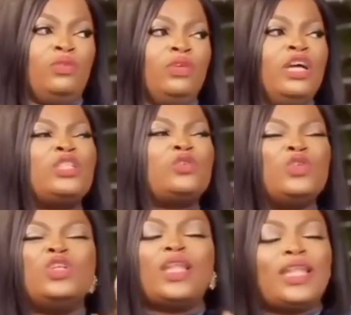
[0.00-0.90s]
Do not
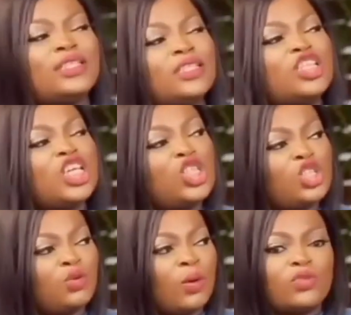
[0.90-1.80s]
let it eat you
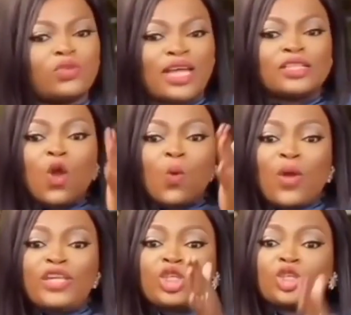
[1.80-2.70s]
up so that when the
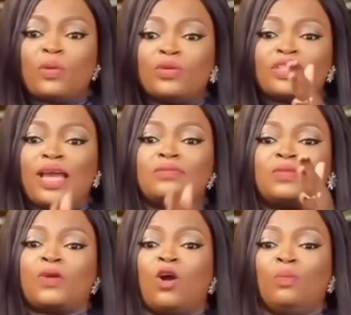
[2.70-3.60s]
troubled times
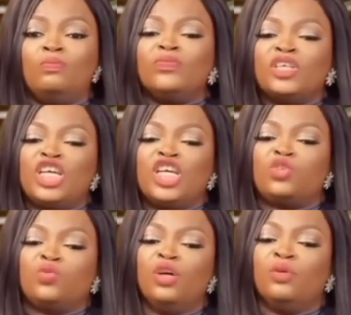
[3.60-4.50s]
come, it
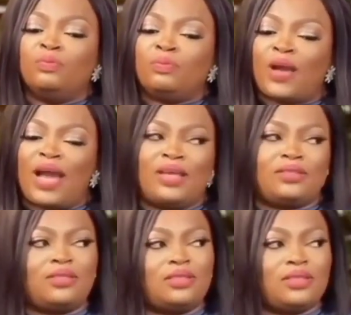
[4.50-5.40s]
will
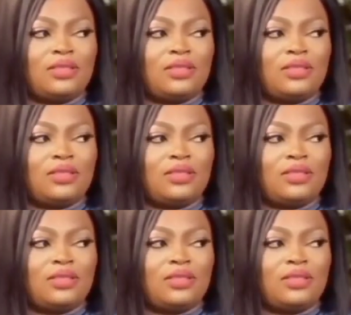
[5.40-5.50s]
pass.